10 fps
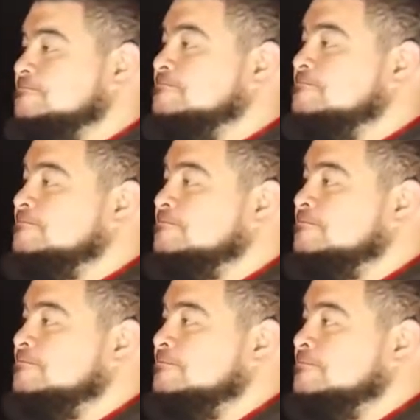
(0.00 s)

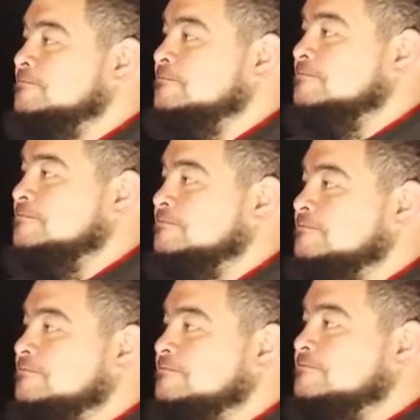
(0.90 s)

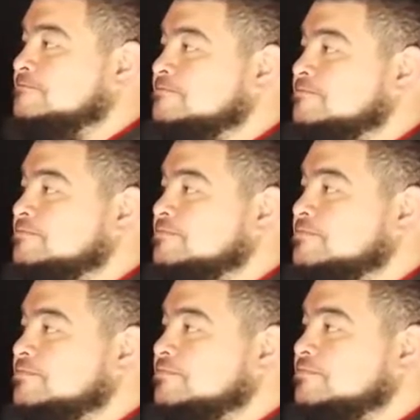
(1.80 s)

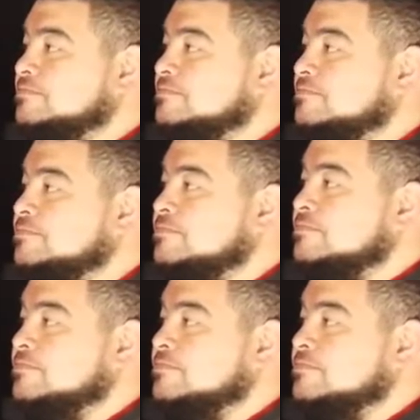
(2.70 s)
(silence)